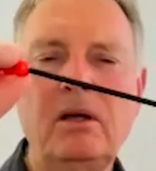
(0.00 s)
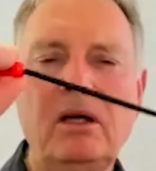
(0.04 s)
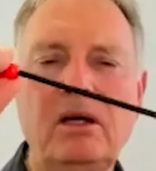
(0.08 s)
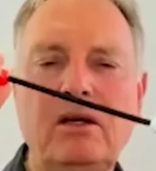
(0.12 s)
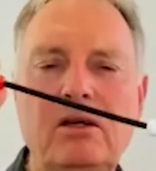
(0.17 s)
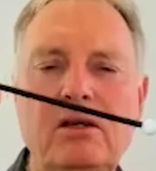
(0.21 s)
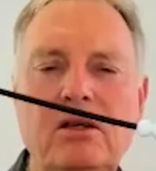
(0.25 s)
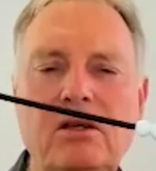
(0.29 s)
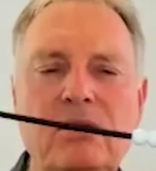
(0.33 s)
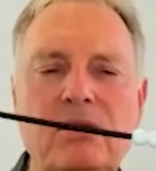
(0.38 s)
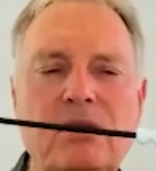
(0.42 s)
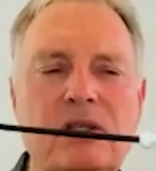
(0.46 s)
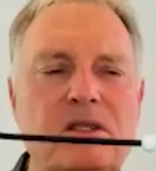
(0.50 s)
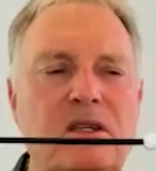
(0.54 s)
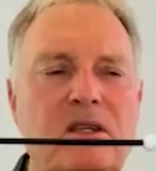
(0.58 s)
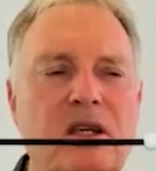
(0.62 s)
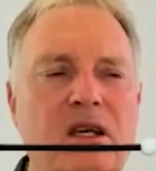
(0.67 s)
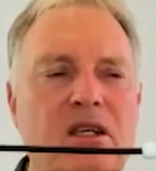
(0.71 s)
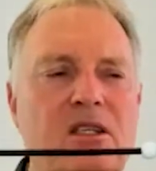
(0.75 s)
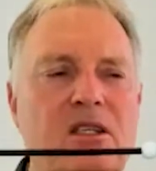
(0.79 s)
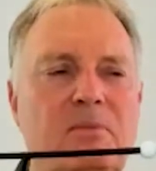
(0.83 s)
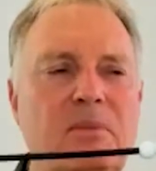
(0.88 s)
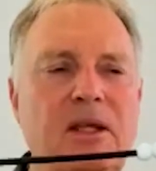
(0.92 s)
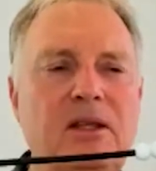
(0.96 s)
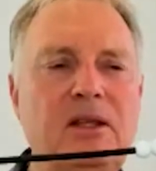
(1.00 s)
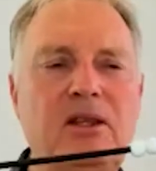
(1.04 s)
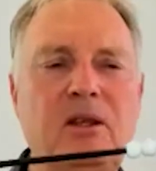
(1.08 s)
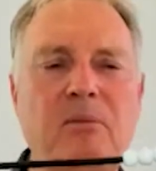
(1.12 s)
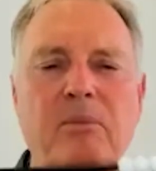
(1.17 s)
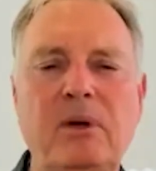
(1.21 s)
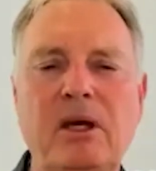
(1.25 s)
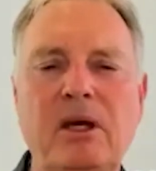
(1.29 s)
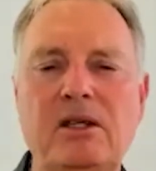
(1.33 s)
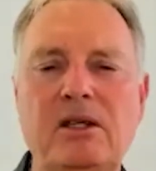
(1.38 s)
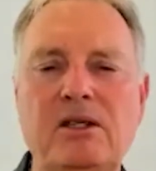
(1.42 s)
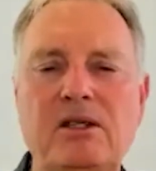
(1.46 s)
going to do is split the
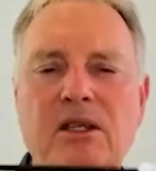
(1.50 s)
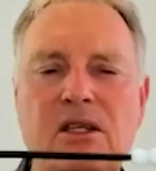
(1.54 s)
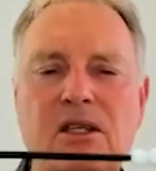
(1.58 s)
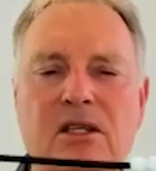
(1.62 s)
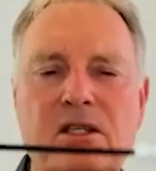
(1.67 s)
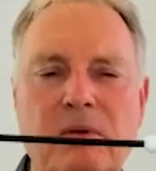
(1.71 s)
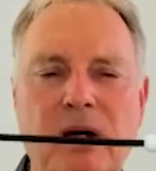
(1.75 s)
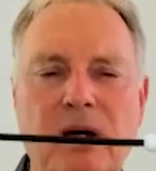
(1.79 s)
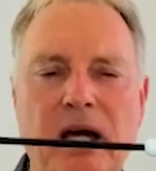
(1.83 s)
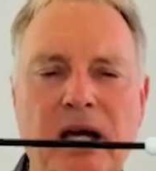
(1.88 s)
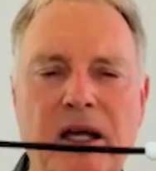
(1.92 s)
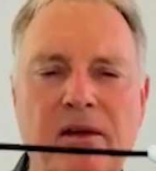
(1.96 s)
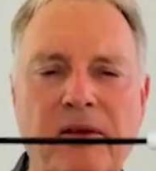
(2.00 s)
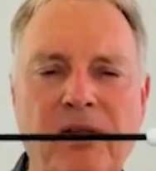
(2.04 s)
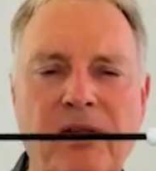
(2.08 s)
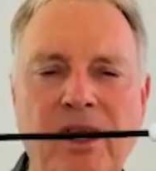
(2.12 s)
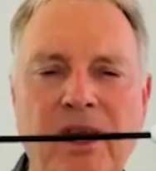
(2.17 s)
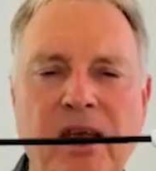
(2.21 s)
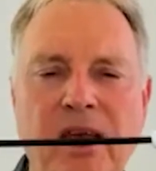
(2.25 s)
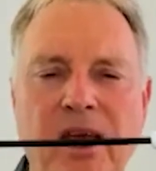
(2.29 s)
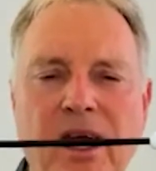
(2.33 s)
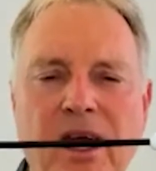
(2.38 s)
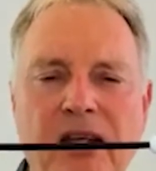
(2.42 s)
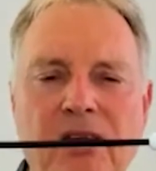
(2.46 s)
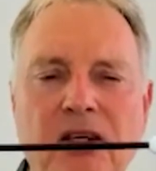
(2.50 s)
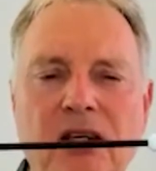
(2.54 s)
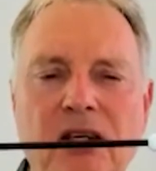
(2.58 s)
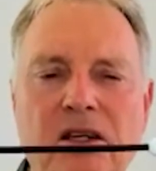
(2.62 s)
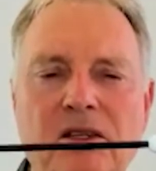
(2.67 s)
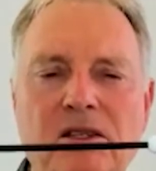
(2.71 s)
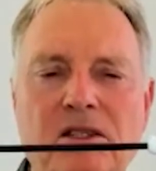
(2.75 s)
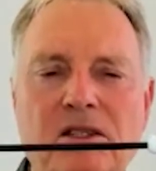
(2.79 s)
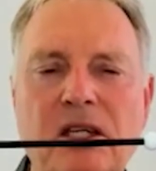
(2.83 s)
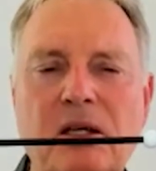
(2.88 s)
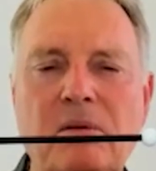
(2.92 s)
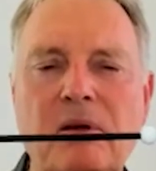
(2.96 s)
beads this way, and you
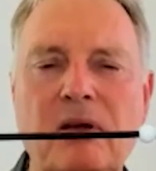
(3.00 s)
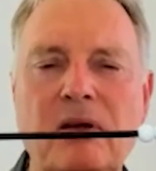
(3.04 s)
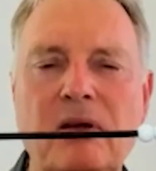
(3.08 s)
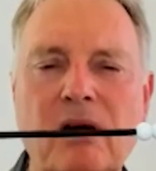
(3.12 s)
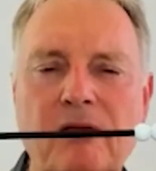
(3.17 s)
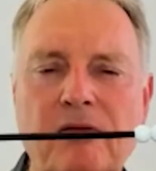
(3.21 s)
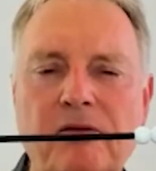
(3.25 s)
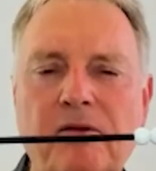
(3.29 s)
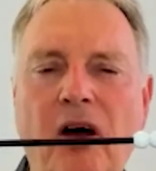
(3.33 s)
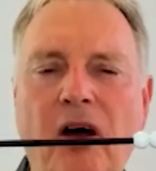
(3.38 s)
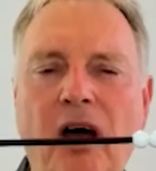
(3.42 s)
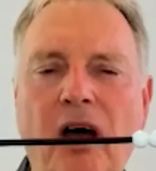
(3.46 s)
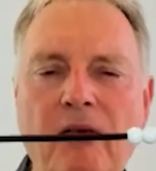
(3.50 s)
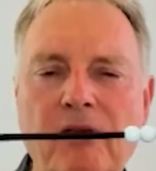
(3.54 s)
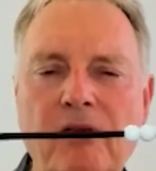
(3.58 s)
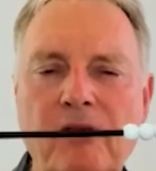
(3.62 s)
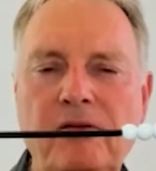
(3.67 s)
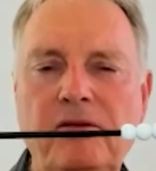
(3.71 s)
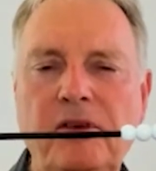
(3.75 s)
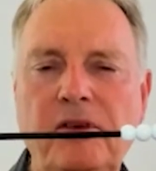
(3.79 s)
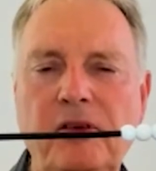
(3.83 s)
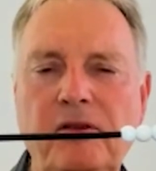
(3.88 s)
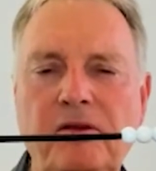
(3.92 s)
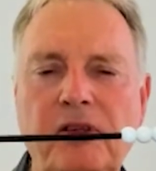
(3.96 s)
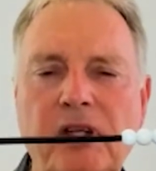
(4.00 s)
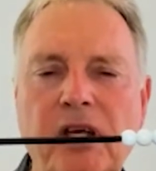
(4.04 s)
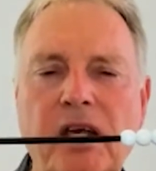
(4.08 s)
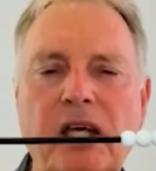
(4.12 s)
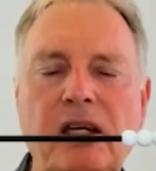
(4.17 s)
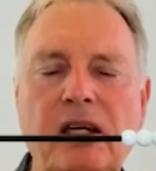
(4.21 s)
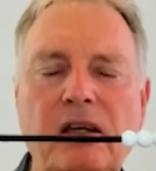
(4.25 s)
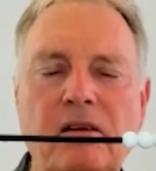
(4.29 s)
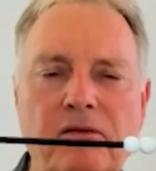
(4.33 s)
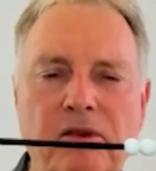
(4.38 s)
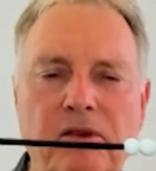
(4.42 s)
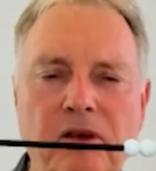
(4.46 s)
can see we've got 5 and
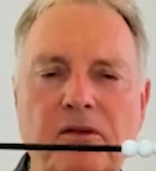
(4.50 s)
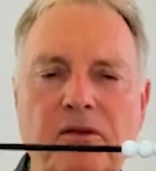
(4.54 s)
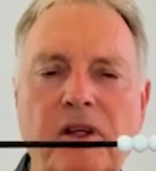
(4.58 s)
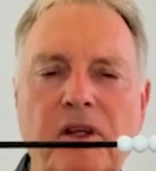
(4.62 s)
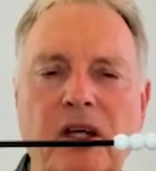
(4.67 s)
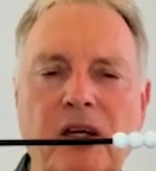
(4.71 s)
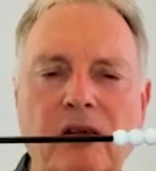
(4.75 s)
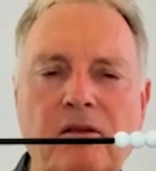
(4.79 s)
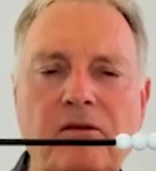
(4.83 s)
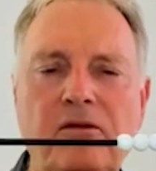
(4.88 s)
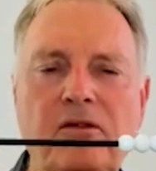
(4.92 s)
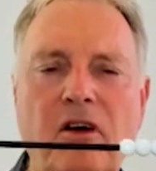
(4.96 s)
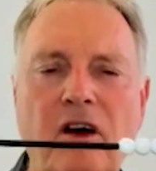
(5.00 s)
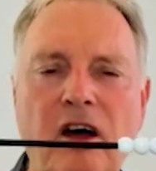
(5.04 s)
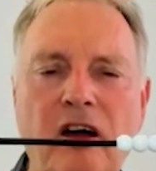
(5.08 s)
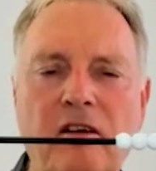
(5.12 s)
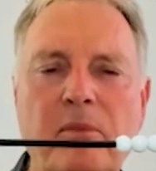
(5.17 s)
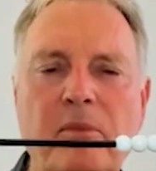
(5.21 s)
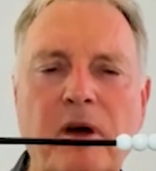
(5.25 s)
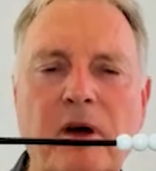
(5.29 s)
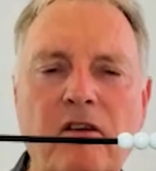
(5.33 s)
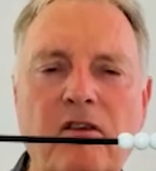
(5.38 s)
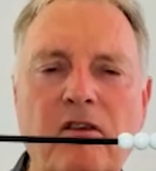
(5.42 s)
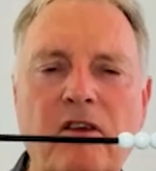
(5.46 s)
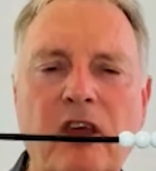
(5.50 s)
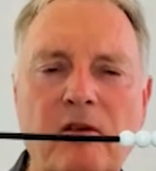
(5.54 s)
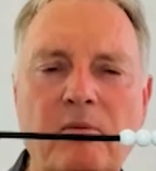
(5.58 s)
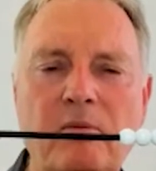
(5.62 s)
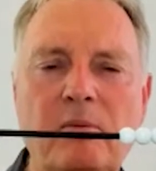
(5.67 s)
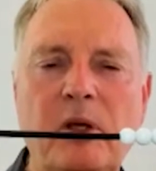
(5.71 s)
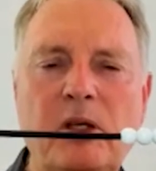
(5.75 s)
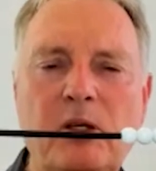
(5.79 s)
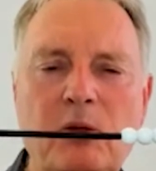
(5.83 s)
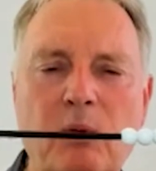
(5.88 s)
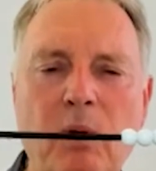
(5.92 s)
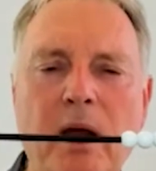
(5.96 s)
15, and 15 and 5 both give
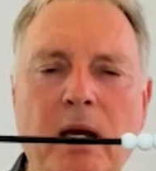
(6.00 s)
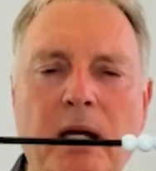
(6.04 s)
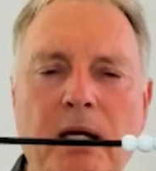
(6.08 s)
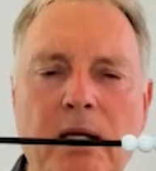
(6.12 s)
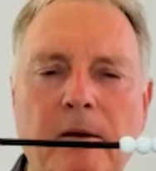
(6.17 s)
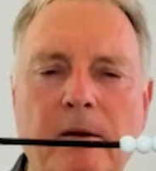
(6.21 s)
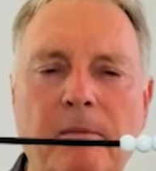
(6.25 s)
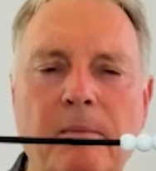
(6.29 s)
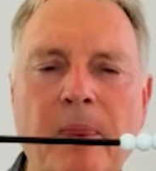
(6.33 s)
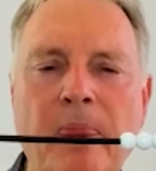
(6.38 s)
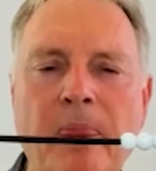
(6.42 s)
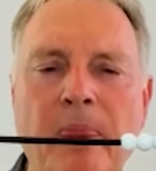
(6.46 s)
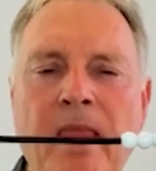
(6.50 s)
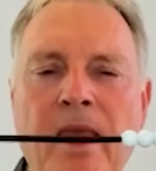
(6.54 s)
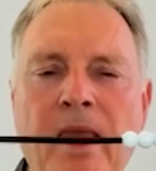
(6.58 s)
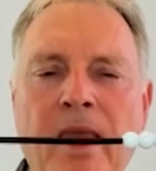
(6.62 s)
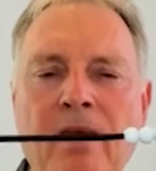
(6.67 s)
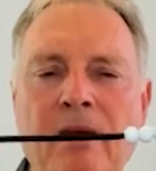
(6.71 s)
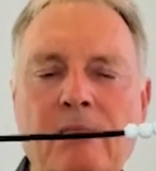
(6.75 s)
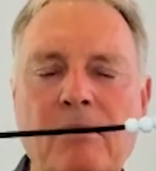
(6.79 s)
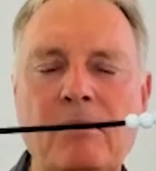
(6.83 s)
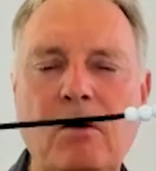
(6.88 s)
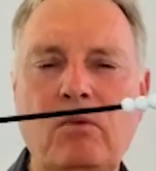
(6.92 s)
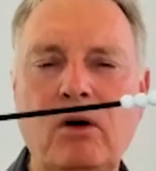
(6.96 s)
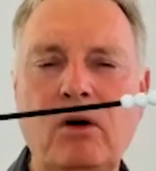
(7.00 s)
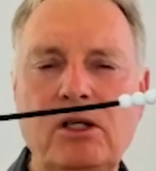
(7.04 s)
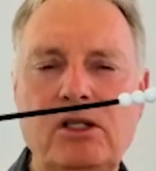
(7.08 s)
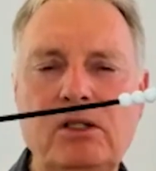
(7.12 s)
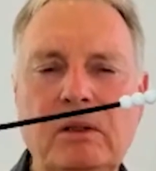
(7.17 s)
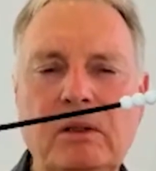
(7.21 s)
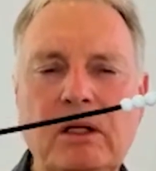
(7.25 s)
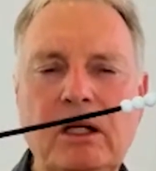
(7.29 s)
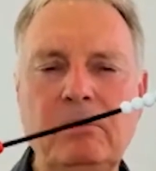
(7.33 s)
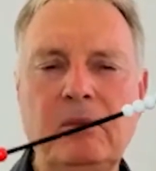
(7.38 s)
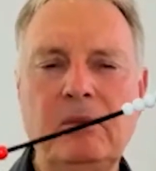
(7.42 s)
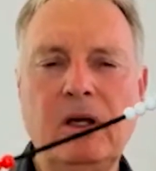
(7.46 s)
me 20. But watch
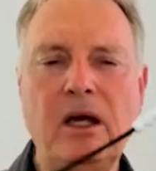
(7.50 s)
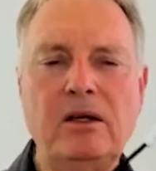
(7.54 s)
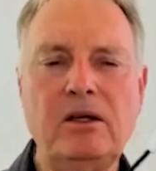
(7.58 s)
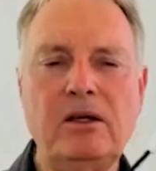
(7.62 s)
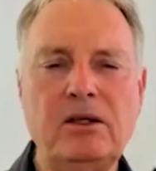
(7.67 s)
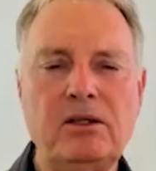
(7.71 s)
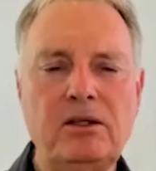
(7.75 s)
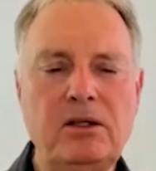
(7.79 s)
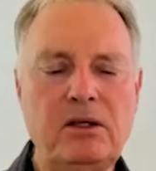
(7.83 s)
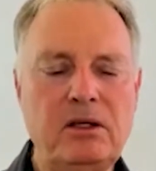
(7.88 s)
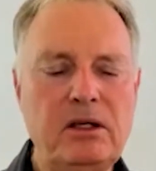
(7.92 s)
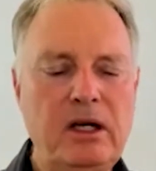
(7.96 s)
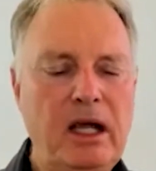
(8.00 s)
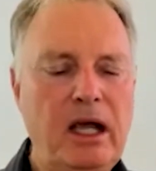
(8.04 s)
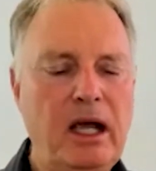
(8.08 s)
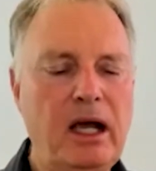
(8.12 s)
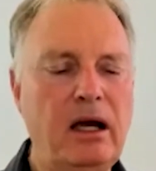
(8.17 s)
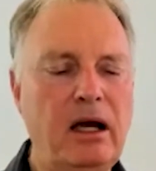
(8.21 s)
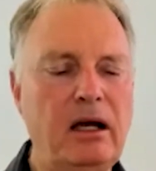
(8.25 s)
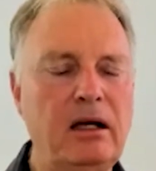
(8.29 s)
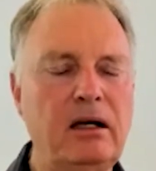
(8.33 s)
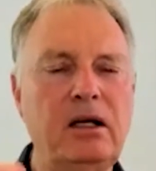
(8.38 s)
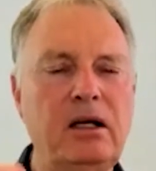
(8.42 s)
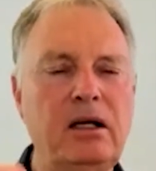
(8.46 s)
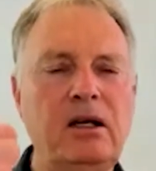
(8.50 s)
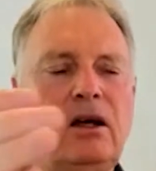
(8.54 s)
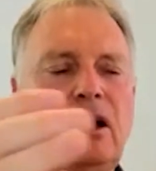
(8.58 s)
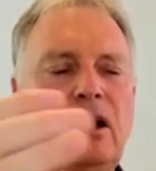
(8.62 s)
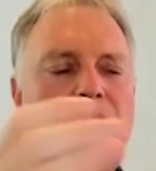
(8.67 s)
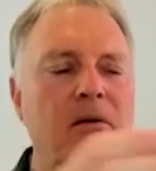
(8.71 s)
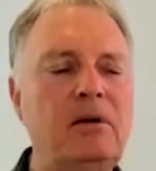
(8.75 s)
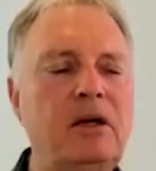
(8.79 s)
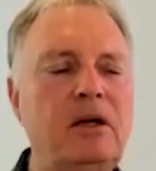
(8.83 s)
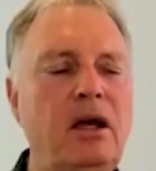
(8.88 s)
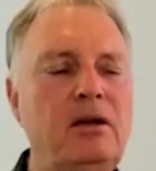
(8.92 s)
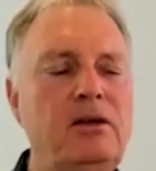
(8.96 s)
what I'm going to do now.
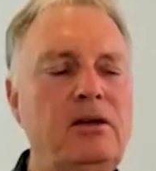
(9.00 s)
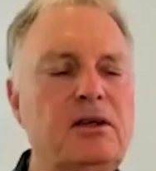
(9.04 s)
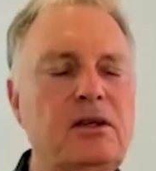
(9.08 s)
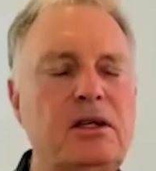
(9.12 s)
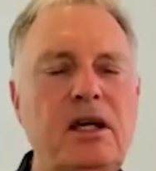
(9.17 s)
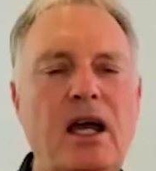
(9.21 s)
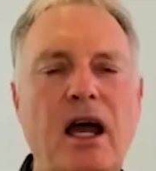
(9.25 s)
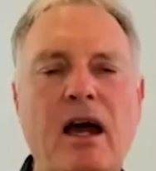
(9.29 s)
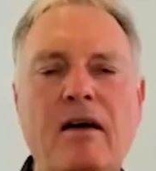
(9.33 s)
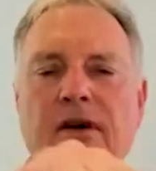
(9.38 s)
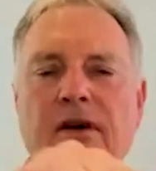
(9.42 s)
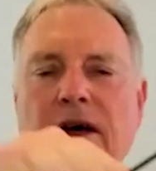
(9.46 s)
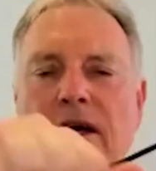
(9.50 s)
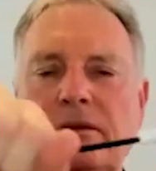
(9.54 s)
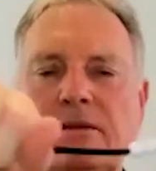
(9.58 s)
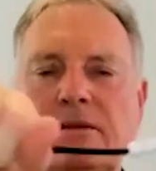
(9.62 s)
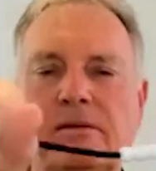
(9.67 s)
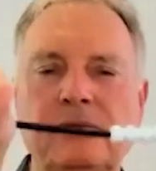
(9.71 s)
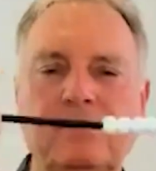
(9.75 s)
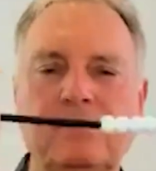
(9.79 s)
I'm going to cover